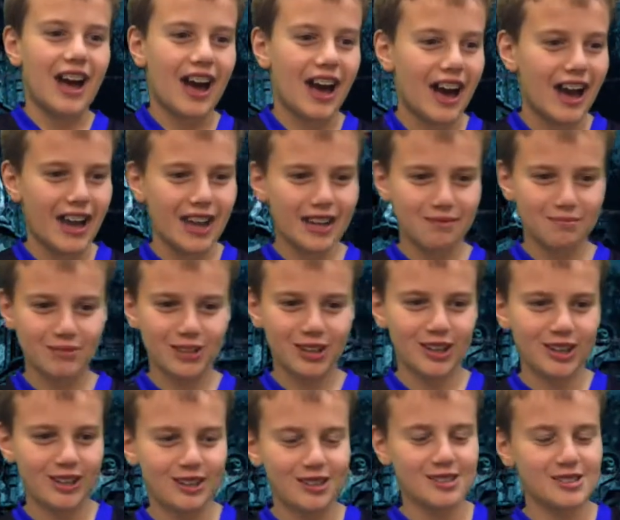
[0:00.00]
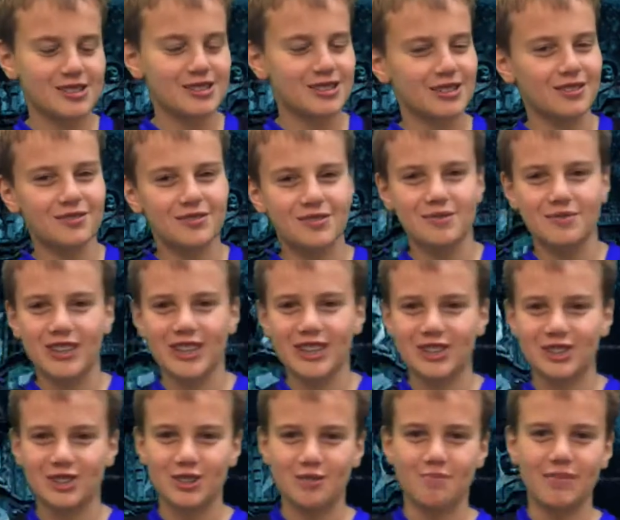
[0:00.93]
I am the ghost of
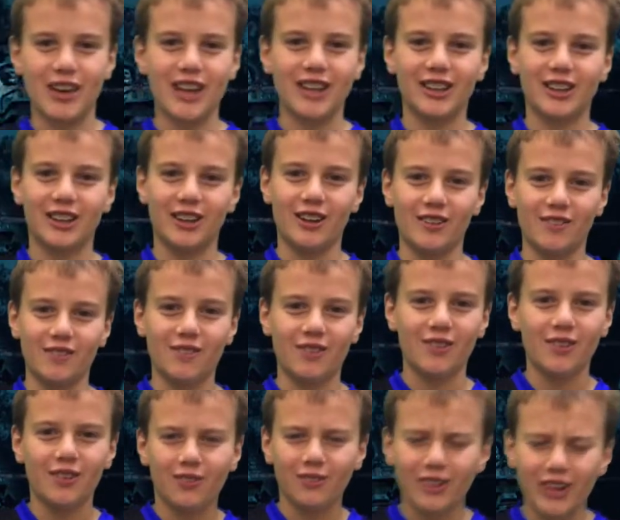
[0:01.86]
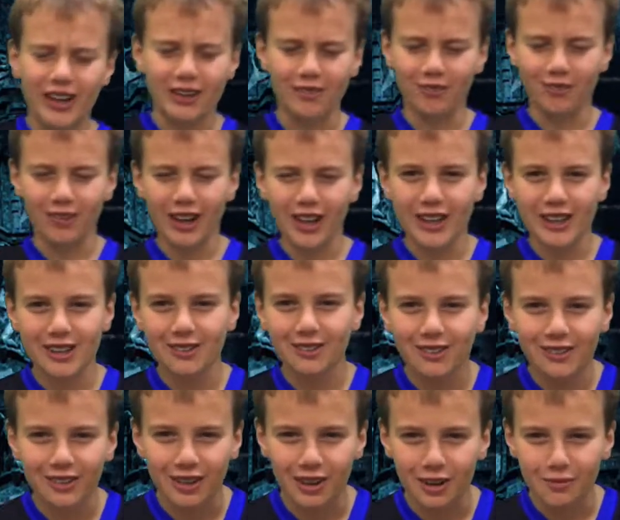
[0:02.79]
Dmitri Mendeleev. Wait, what?
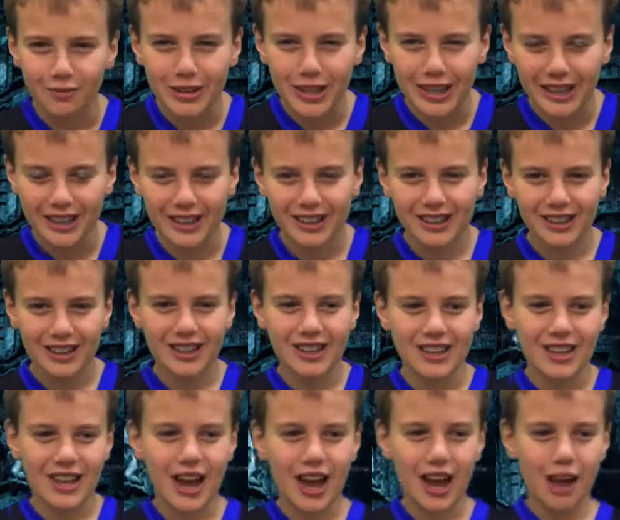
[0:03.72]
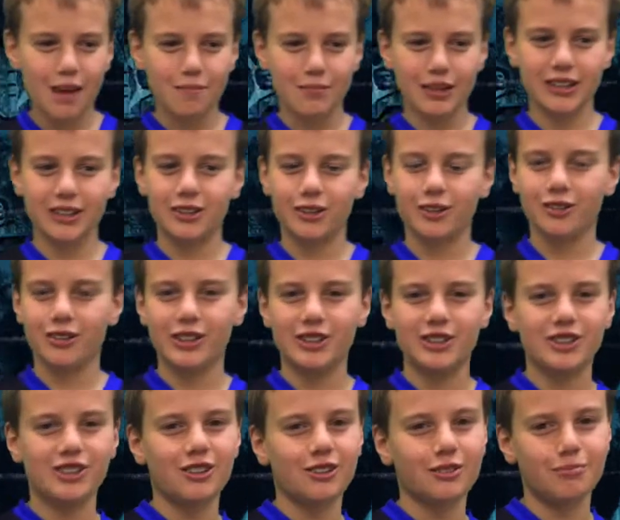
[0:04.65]
You don't know me? I made the
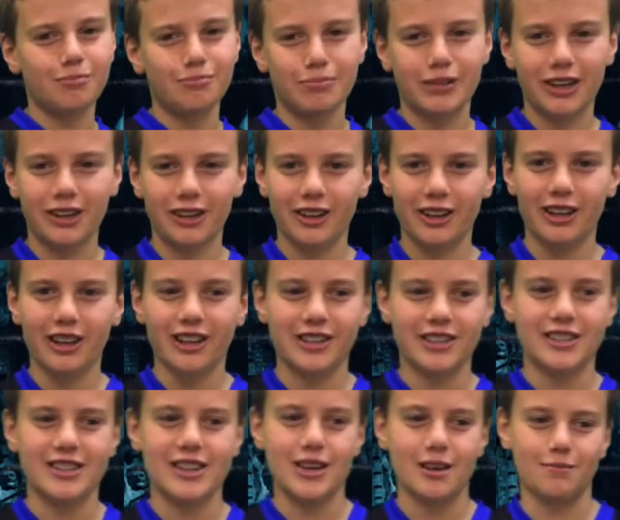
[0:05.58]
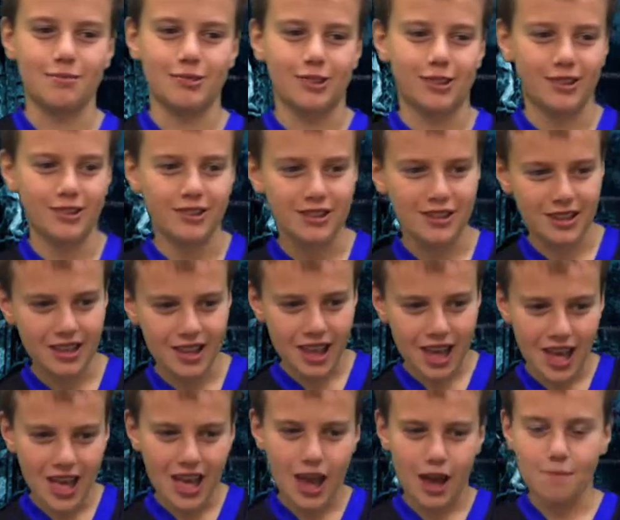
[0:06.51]
original periodic table.
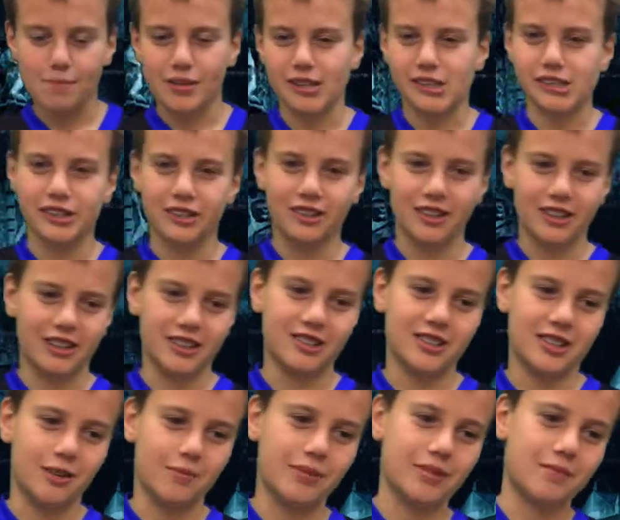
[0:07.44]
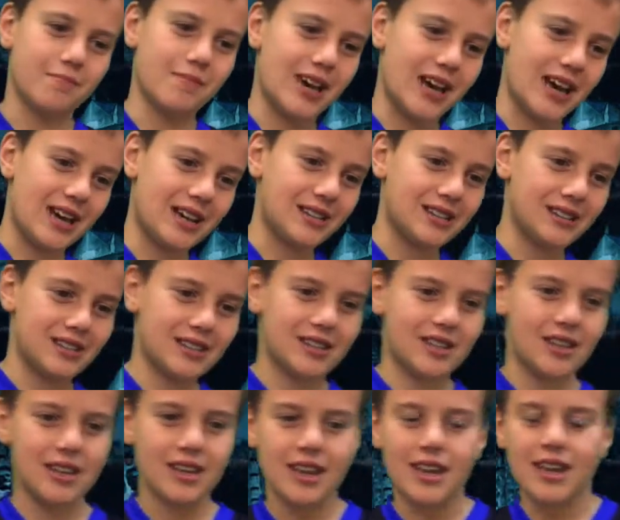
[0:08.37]
I based it on atomic
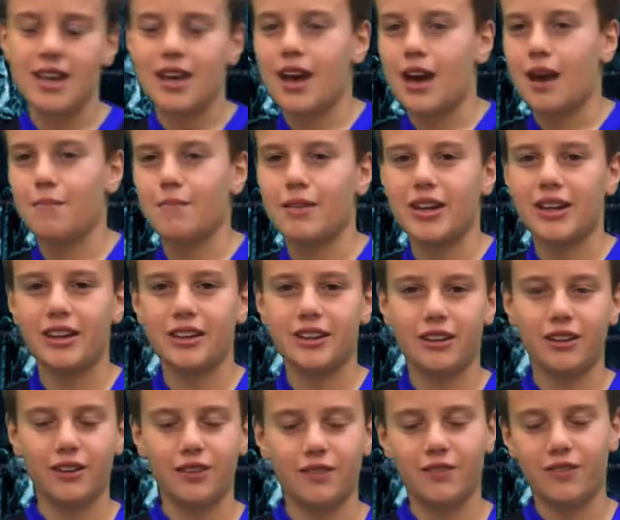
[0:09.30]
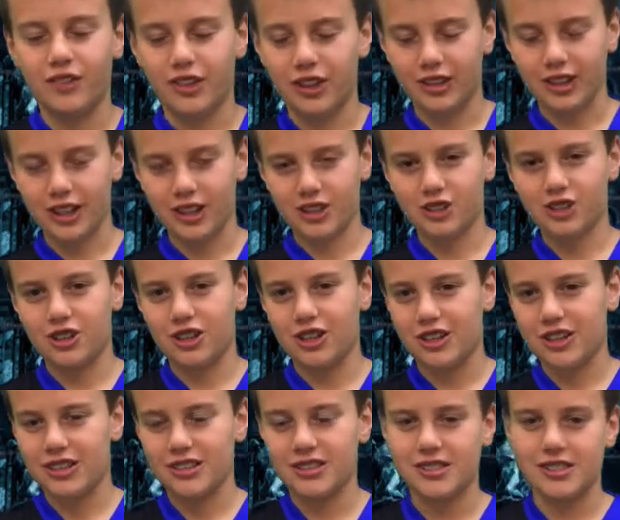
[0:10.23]
mass. I made it of
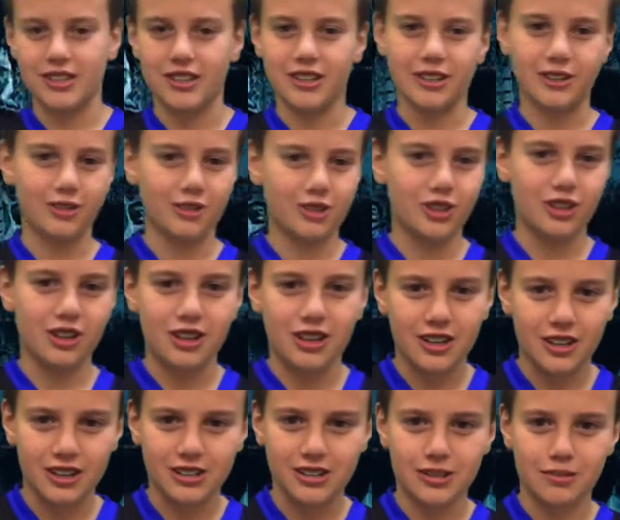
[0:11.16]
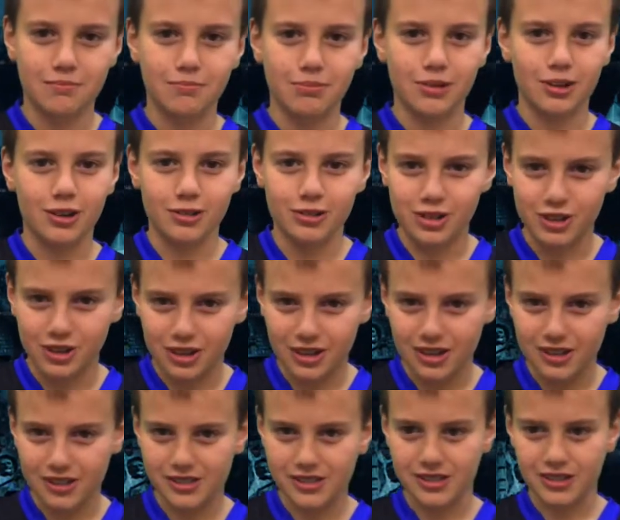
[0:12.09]
electrons and neutrons and
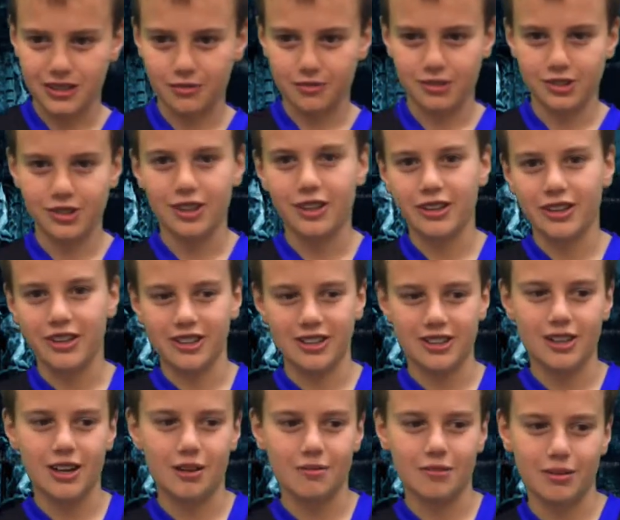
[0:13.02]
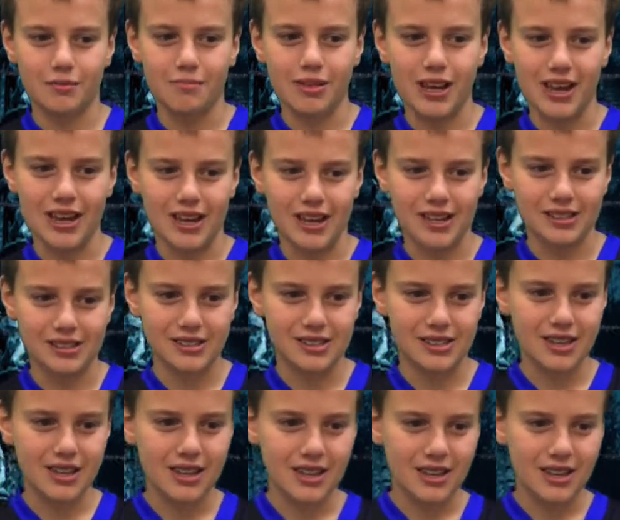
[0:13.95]
protons, and it was all the atomic mass.